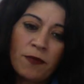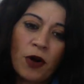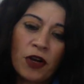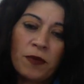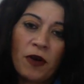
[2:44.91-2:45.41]

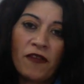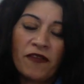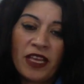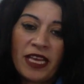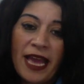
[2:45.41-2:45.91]
bottom of
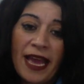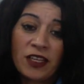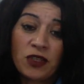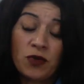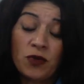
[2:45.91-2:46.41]
the
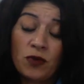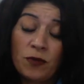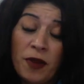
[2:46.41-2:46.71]
actual